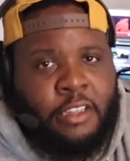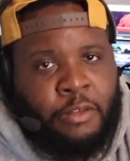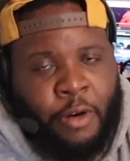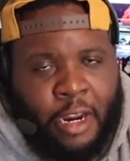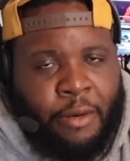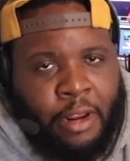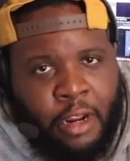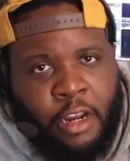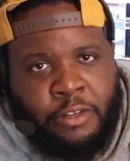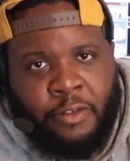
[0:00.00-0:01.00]
work our way to
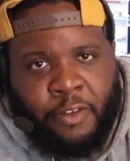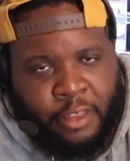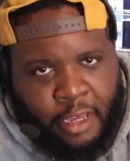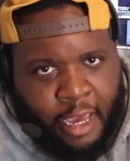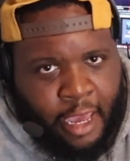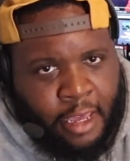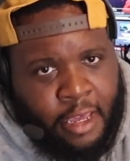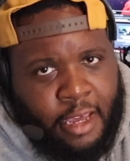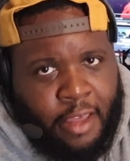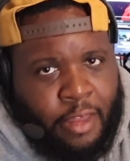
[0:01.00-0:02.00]

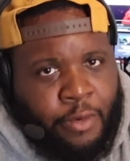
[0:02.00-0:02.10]
150k and then